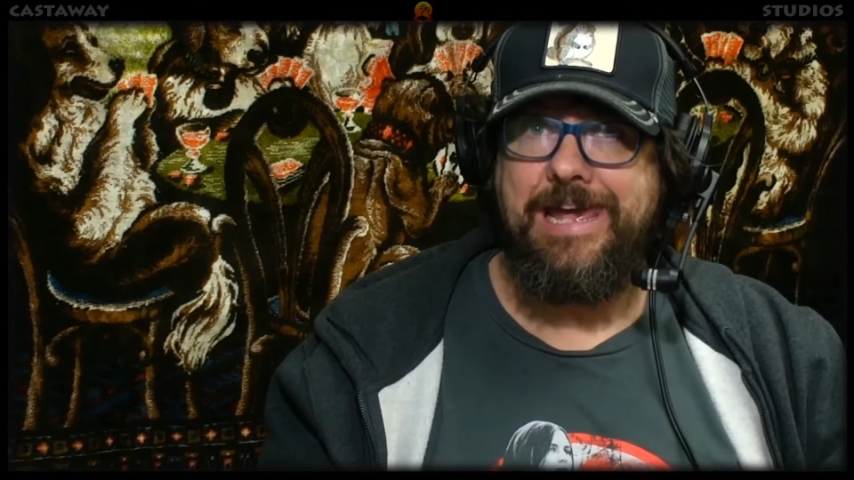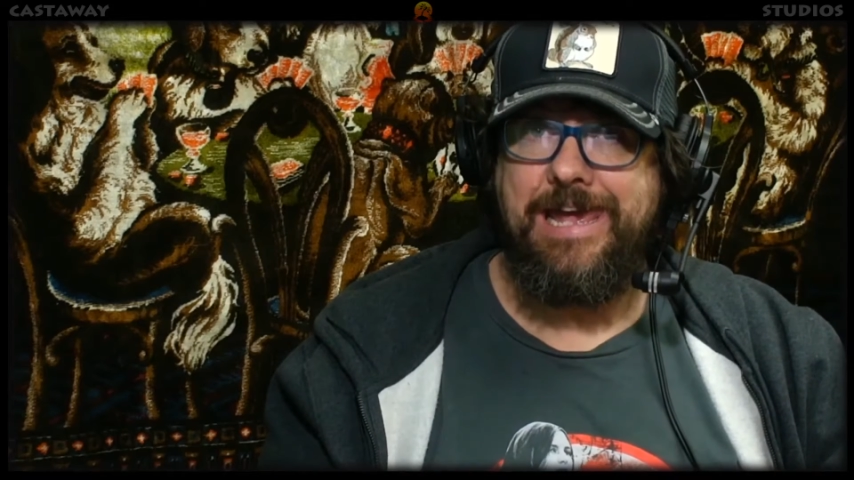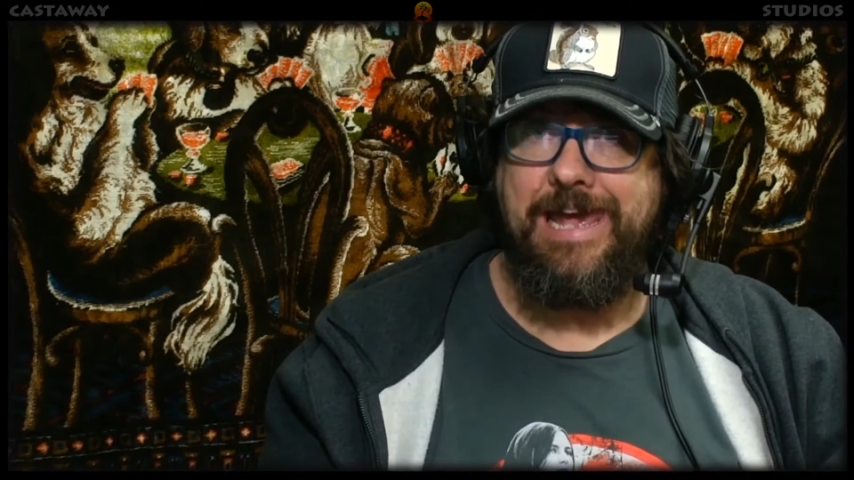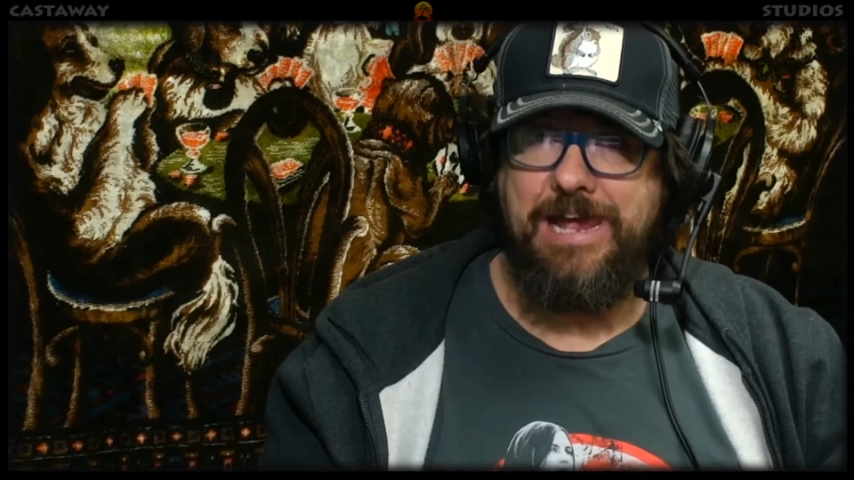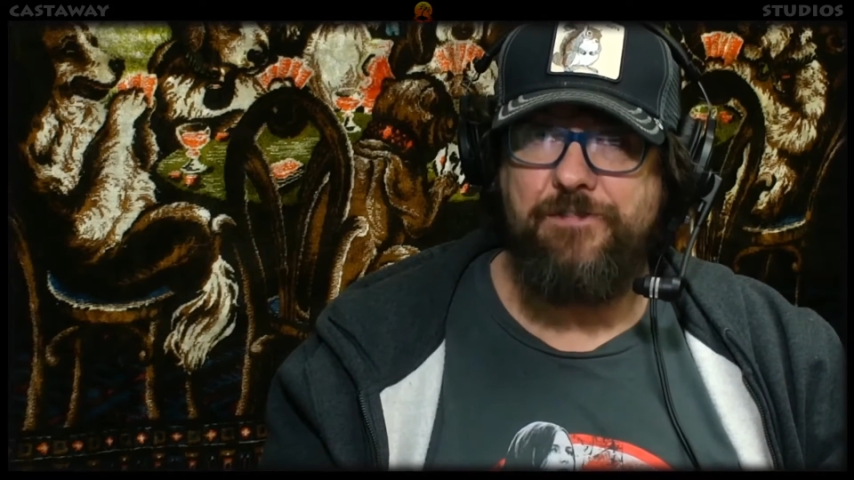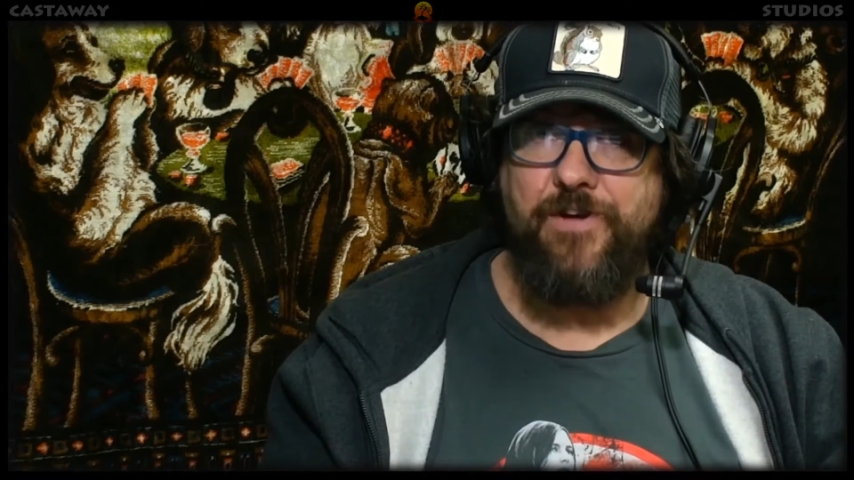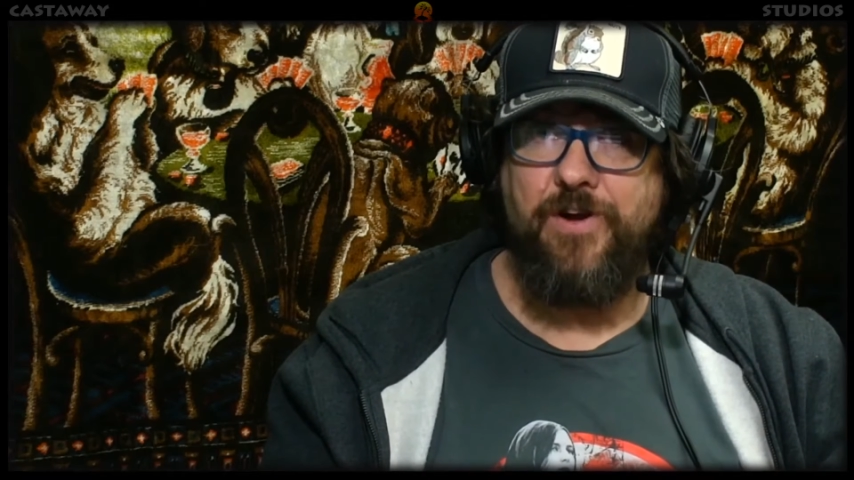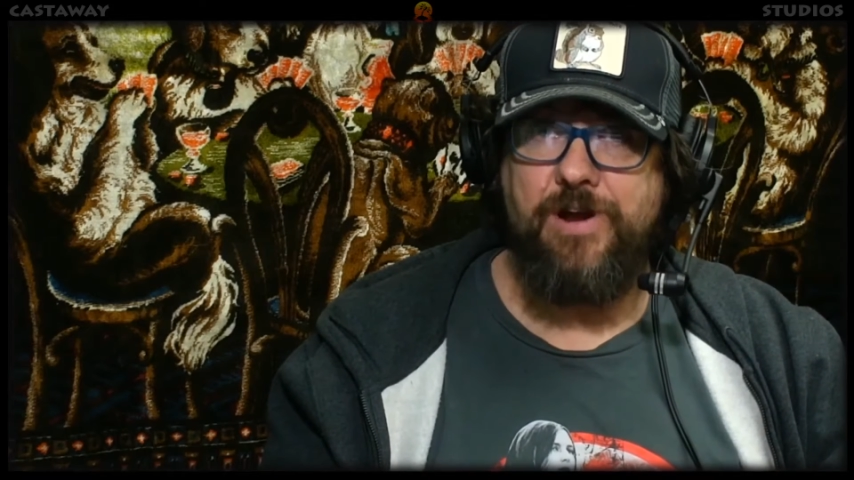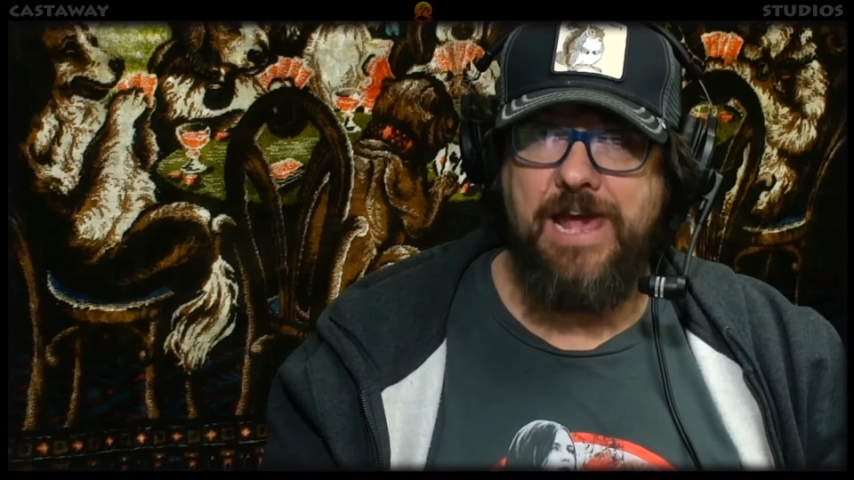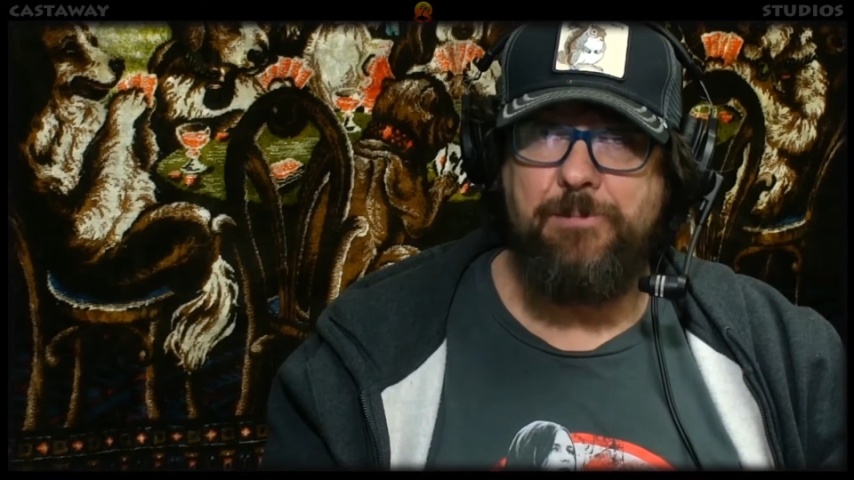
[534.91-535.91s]

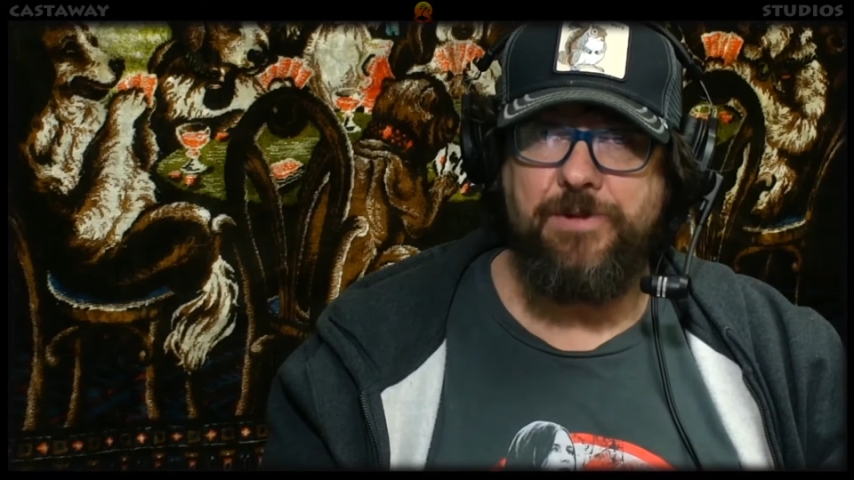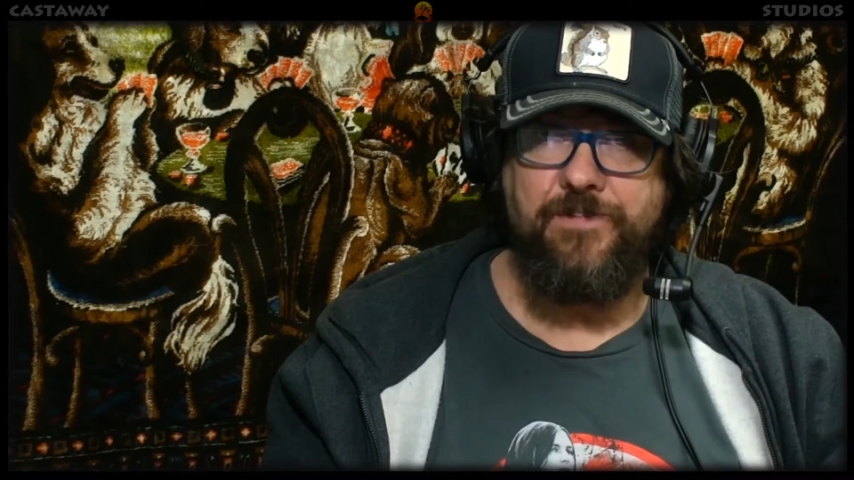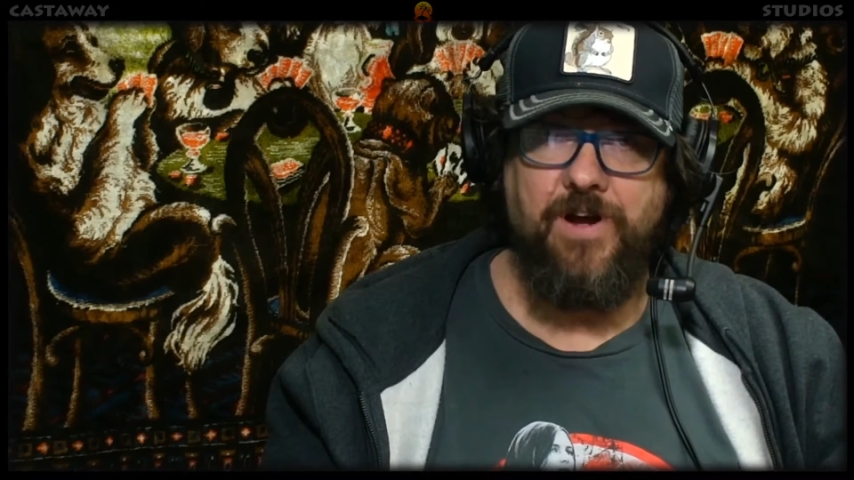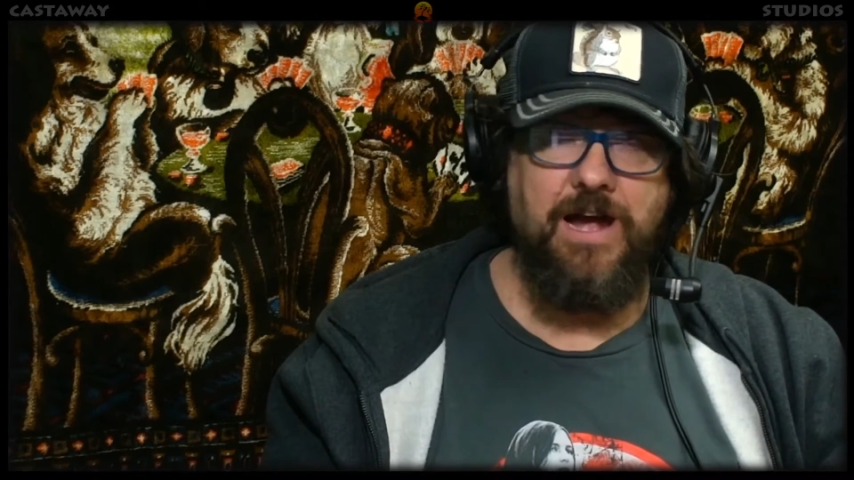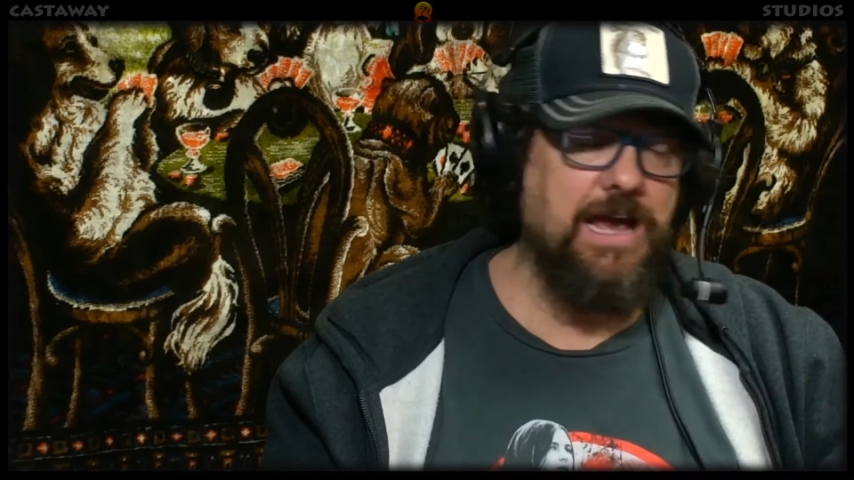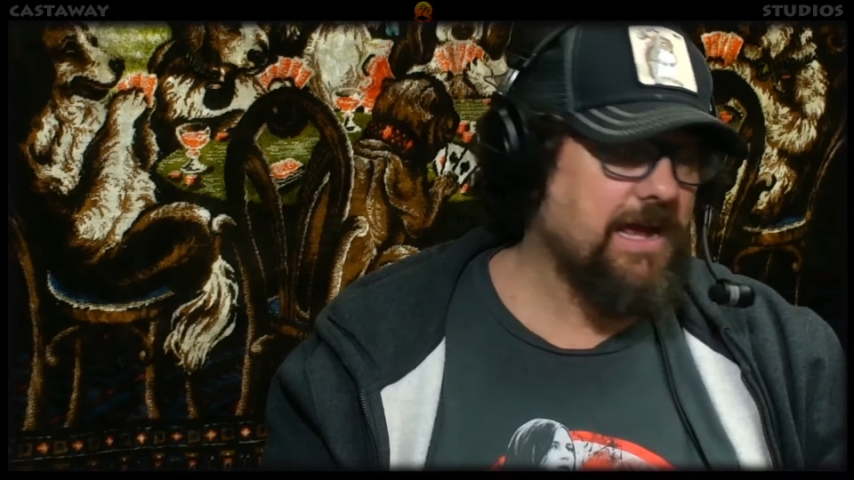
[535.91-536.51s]
headphone amplifier,